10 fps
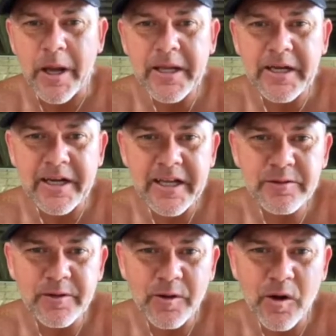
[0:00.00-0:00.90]
bacon and
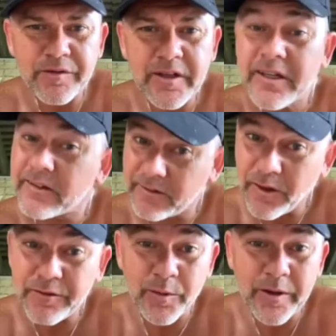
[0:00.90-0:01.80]
eggs with a coffee, and
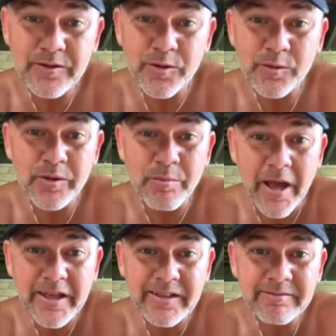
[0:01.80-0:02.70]
life's always good with
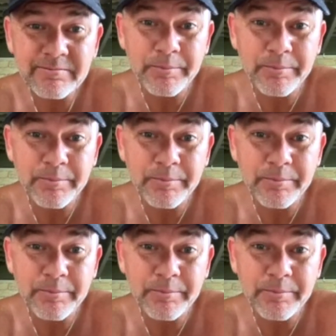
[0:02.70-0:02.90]
bacon,